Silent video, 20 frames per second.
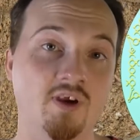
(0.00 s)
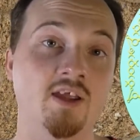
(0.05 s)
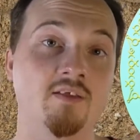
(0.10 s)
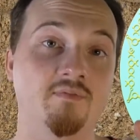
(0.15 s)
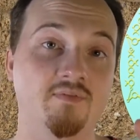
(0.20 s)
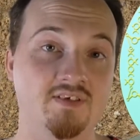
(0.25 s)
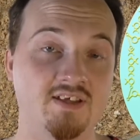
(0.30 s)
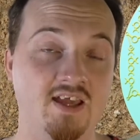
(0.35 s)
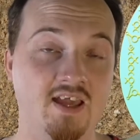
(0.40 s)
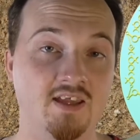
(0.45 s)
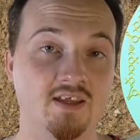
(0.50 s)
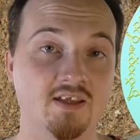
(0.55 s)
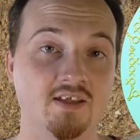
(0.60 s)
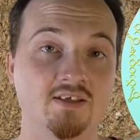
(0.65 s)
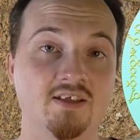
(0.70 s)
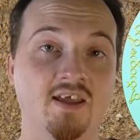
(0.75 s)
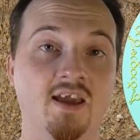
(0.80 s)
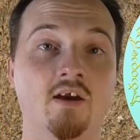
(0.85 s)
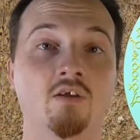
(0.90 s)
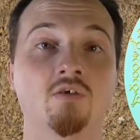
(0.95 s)
for taking
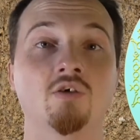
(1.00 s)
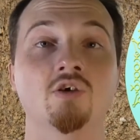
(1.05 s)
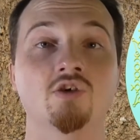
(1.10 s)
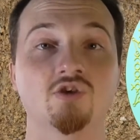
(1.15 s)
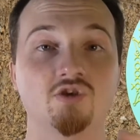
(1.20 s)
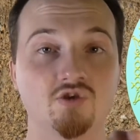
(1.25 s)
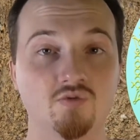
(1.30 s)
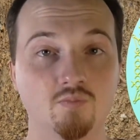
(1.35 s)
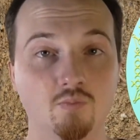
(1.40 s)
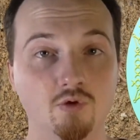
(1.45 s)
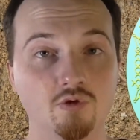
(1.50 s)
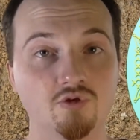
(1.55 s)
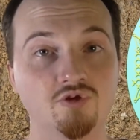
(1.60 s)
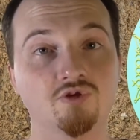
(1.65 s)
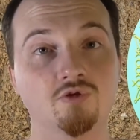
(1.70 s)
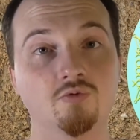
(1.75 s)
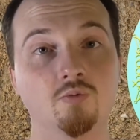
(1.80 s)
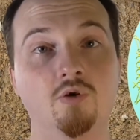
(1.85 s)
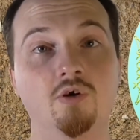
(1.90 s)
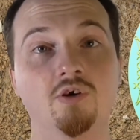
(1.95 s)
down small
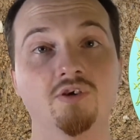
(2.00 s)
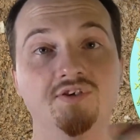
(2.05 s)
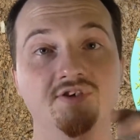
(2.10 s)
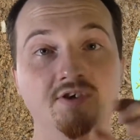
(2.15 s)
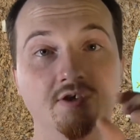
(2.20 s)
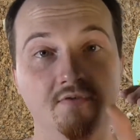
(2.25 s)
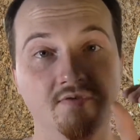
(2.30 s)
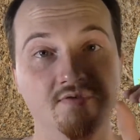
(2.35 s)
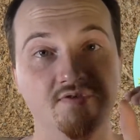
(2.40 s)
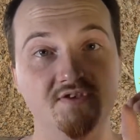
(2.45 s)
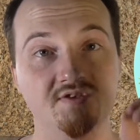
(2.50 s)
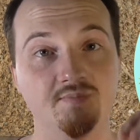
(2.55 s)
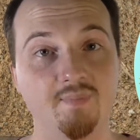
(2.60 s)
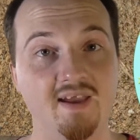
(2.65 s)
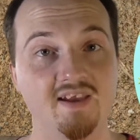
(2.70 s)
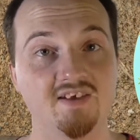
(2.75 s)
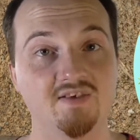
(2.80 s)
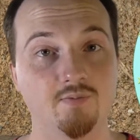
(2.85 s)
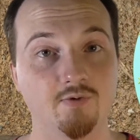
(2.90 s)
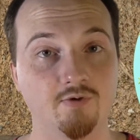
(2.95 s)
squads of
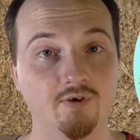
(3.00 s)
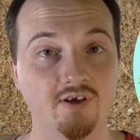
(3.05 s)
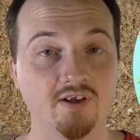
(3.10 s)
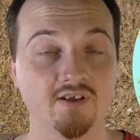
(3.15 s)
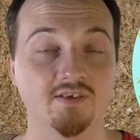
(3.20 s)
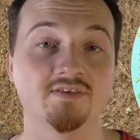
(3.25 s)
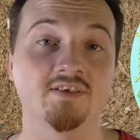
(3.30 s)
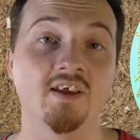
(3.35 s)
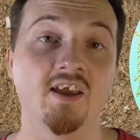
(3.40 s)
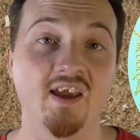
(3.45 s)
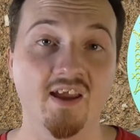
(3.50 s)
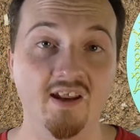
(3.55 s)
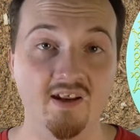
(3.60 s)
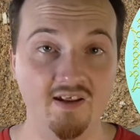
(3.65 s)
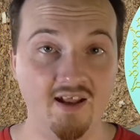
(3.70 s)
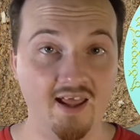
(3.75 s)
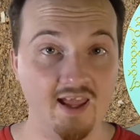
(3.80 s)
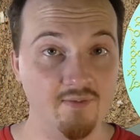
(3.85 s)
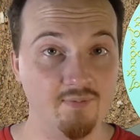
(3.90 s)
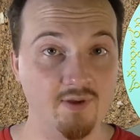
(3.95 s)
Space Marines, and
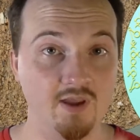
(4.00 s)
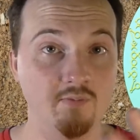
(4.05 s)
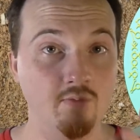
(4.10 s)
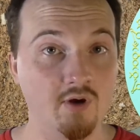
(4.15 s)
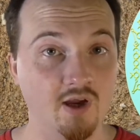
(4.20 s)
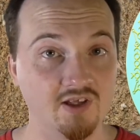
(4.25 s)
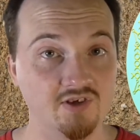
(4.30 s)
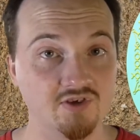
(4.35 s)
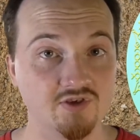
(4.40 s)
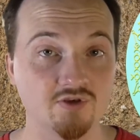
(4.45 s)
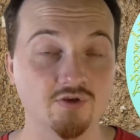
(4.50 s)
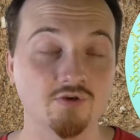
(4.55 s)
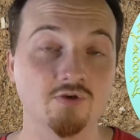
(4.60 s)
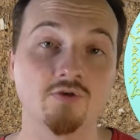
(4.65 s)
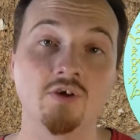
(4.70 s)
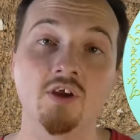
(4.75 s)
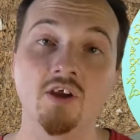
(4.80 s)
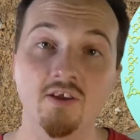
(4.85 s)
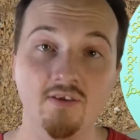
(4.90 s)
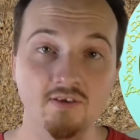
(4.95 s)
at
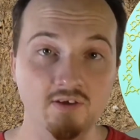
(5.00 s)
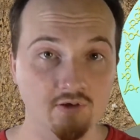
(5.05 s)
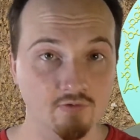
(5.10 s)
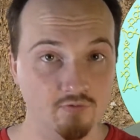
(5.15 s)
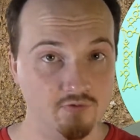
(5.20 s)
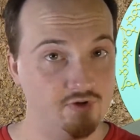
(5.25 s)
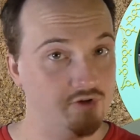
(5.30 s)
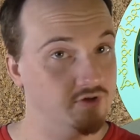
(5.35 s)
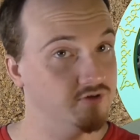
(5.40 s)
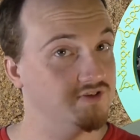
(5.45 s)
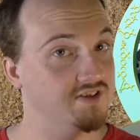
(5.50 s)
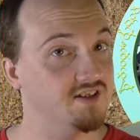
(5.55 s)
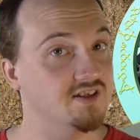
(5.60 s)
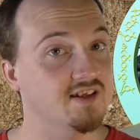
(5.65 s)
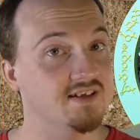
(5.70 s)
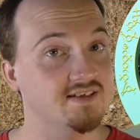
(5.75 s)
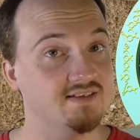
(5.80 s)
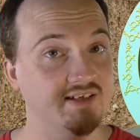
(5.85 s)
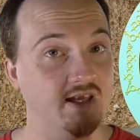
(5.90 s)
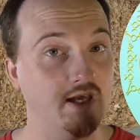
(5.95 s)
AP-2, you're reducing
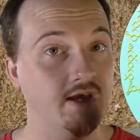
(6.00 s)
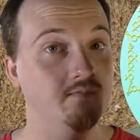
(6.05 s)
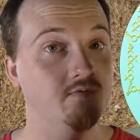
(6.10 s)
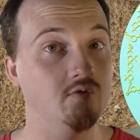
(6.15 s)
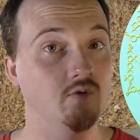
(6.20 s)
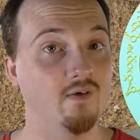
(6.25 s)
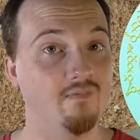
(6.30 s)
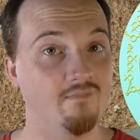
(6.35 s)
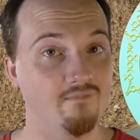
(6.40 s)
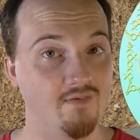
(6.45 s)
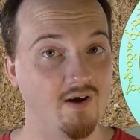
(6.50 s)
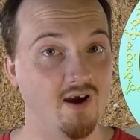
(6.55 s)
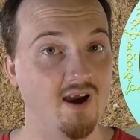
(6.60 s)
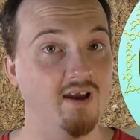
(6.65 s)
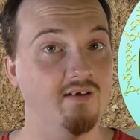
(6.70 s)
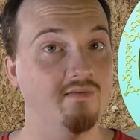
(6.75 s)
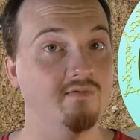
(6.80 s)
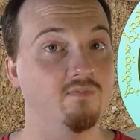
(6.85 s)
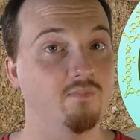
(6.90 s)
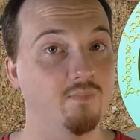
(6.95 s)
their save to a
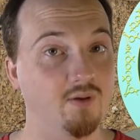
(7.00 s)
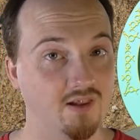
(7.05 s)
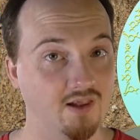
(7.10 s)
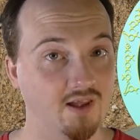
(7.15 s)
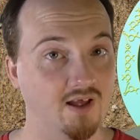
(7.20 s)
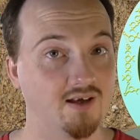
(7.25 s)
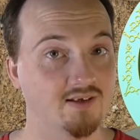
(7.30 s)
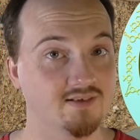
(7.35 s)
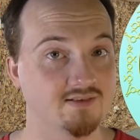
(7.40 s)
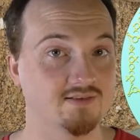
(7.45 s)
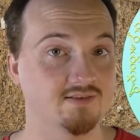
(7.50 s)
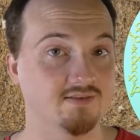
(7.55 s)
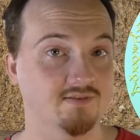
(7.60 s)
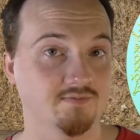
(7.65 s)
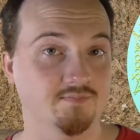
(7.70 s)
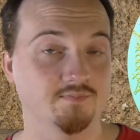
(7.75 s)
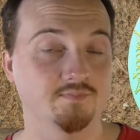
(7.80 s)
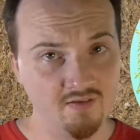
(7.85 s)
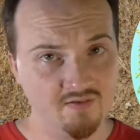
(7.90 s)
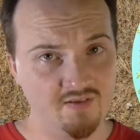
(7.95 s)
5+.
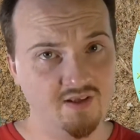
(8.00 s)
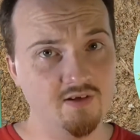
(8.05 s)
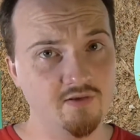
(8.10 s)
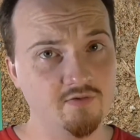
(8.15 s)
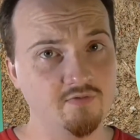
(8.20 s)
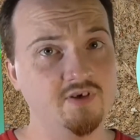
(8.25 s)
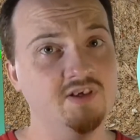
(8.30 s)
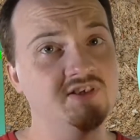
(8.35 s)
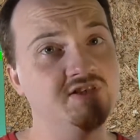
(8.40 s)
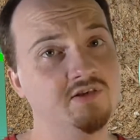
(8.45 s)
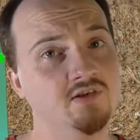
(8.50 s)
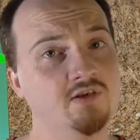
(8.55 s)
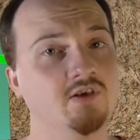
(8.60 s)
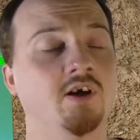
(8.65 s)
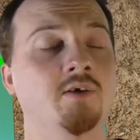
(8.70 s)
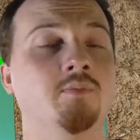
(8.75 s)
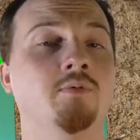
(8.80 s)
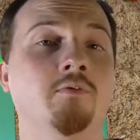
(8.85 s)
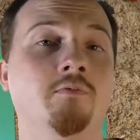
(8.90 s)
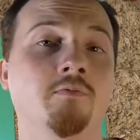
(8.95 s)
The other reason that
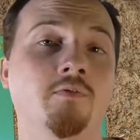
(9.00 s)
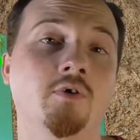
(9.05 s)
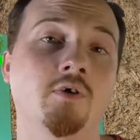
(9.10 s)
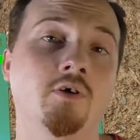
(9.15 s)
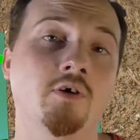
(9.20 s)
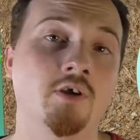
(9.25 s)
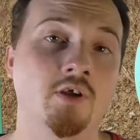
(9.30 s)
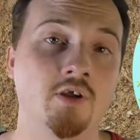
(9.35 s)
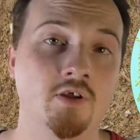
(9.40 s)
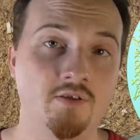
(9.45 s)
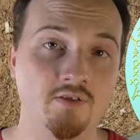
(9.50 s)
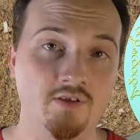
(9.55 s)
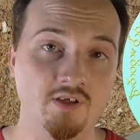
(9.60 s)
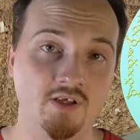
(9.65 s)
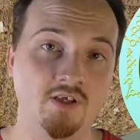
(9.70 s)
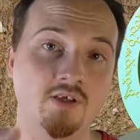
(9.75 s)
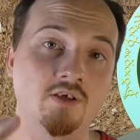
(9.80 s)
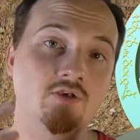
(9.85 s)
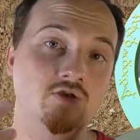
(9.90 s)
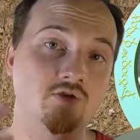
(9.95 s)
I prefer
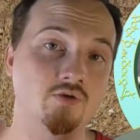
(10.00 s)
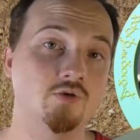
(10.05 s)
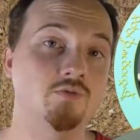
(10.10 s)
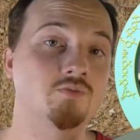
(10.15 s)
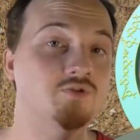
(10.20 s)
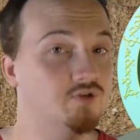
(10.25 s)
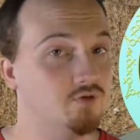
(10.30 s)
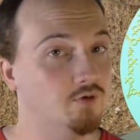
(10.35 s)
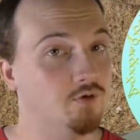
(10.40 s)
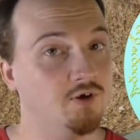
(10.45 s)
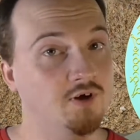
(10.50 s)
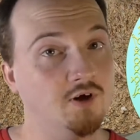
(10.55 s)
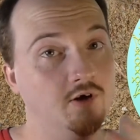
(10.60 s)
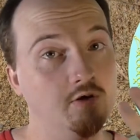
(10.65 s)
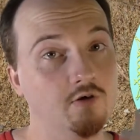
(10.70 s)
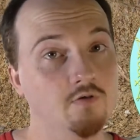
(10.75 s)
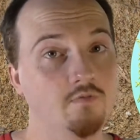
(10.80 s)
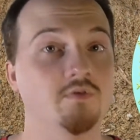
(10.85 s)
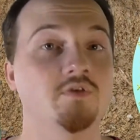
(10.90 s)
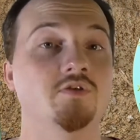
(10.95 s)
the Tomb Stalker
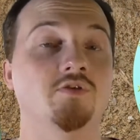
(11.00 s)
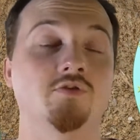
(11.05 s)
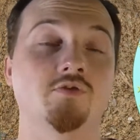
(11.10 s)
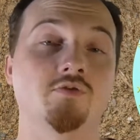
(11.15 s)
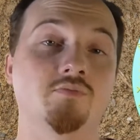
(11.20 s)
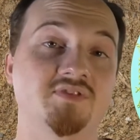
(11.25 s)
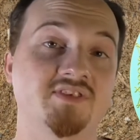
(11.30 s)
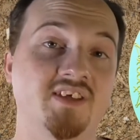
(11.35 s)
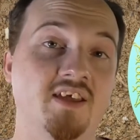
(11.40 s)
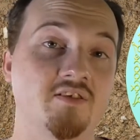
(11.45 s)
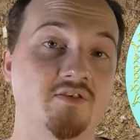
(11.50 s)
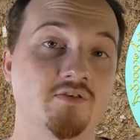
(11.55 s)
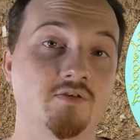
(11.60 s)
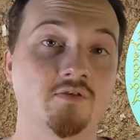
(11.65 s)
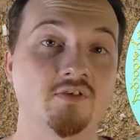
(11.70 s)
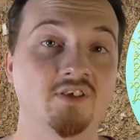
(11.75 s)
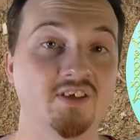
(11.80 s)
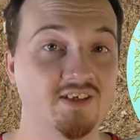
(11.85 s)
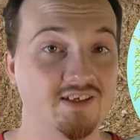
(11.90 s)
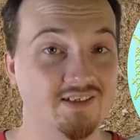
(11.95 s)
over the Tomb
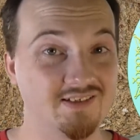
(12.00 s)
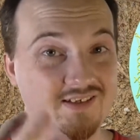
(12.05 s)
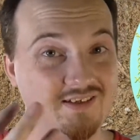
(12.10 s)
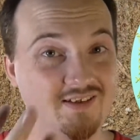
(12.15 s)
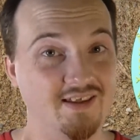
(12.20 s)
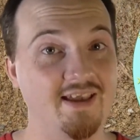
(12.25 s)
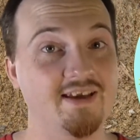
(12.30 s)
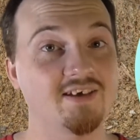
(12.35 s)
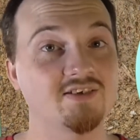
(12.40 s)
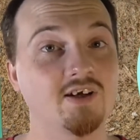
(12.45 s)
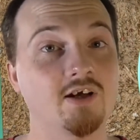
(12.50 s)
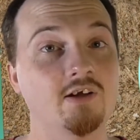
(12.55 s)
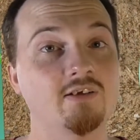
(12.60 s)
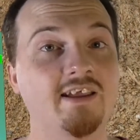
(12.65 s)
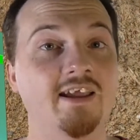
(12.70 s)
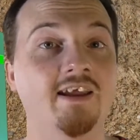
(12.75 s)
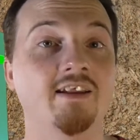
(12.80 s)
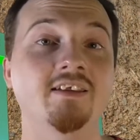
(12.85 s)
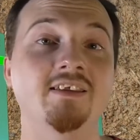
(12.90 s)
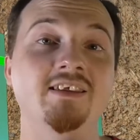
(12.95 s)
Sentinel is that the Exile
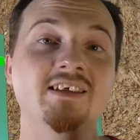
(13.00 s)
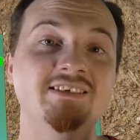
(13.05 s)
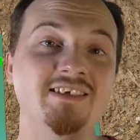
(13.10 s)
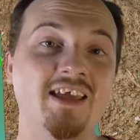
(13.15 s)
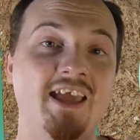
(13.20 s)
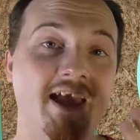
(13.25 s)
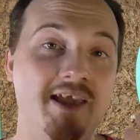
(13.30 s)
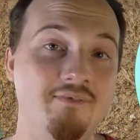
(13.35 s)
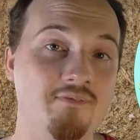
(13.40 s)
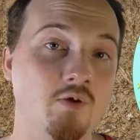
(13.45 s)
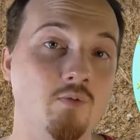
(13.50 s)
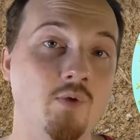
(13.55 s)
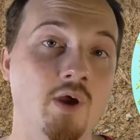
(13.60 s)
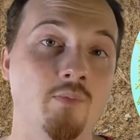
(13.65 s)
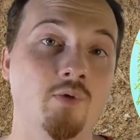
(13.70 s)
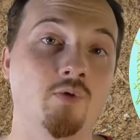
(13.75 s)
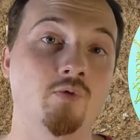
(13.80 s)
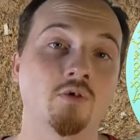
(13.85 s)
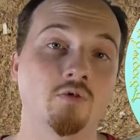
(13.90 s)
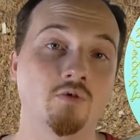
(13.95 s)
Cannon is a heavy
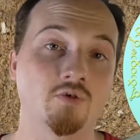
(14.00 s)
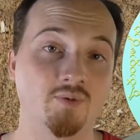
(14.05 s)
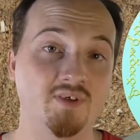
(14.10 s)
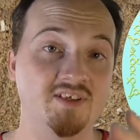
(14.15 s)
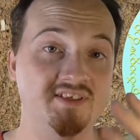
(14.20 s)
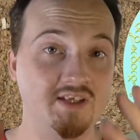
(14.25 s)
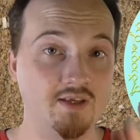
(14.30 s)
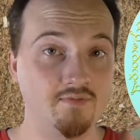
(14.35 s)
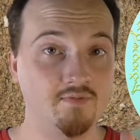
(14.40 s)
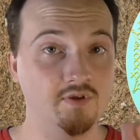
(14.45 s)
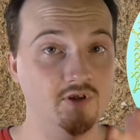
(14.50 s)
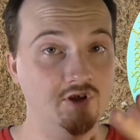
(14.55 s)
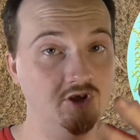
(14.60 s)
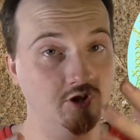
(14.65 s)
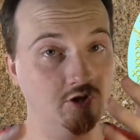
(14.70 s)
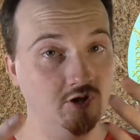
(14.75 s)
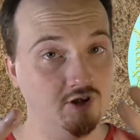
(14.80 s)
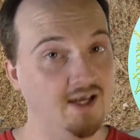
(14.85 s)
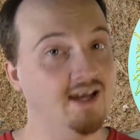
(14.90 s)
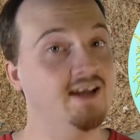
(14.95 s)
weapon, which means given that
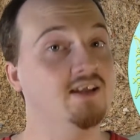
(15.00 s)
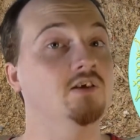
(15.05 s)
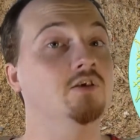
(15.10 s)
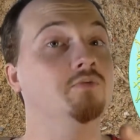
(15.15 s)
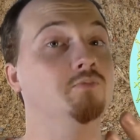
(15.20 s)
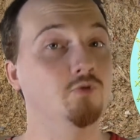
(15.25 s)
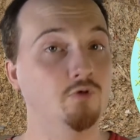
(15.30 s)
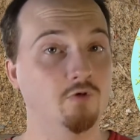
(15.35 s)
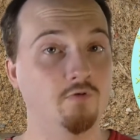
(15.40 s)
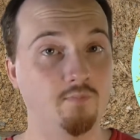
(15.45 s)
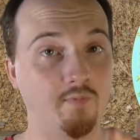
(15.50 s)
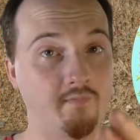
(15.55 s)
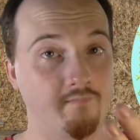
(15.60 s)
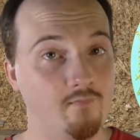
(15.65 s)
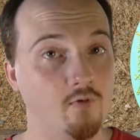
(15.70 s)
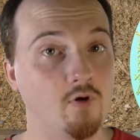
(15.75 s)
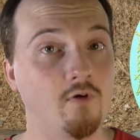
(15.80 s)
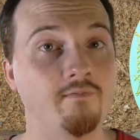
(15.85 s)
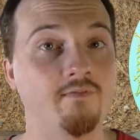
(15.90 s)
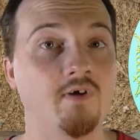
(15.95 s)
you're likely to move
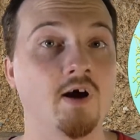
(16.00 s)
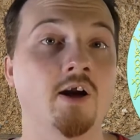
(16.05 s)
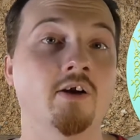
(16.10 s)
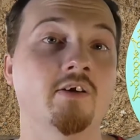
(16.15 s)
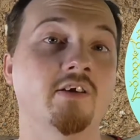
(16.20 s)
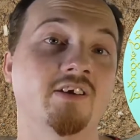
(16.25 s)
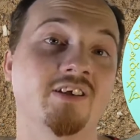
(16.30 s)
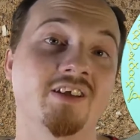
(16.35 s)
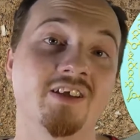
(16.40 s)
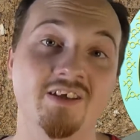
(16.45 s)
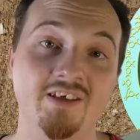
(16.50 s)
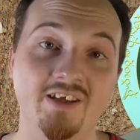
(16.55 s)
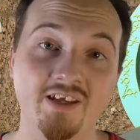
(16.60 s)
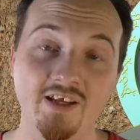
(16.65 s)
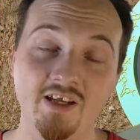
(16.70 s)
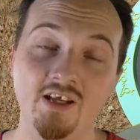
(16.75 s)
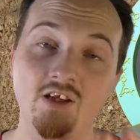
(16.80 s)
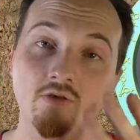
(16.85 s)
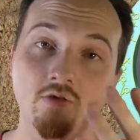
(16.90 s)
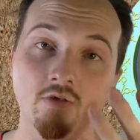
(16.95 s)
before firing it, you're
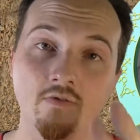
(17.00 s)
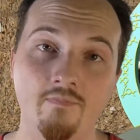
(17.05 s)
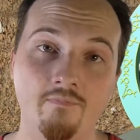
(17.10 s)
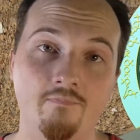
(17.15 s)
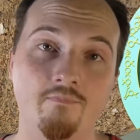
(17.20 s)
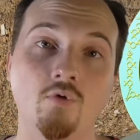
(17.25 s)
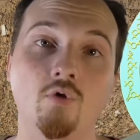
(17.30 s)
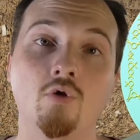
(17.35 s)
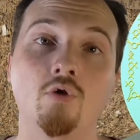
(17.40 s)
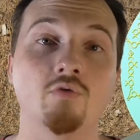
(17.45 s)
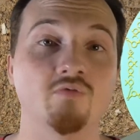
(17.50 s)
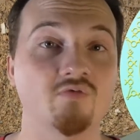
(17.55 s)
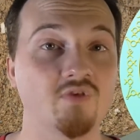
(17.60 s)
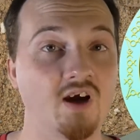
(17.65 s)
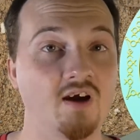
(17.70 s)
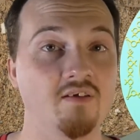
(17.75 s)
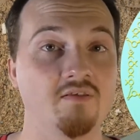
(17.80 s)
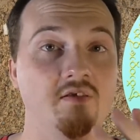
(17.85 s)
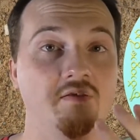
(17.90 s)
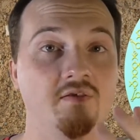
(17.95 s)
hitting on a 4
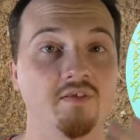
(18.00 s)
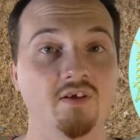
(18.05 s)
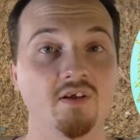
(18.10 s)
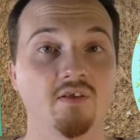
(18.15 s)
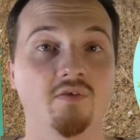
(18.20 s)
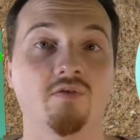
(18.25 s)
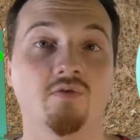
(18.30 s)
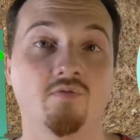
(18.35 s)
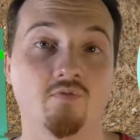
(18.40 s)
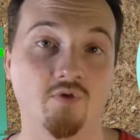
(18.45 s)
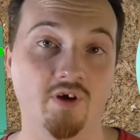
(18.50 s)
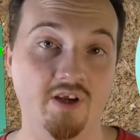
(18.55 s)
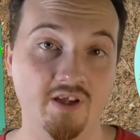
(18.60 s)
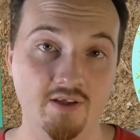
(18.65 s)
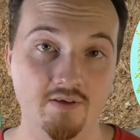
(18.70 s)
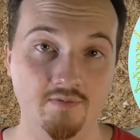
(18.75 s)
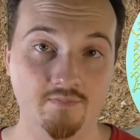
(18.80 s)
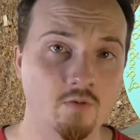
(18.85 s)
rather than a 3.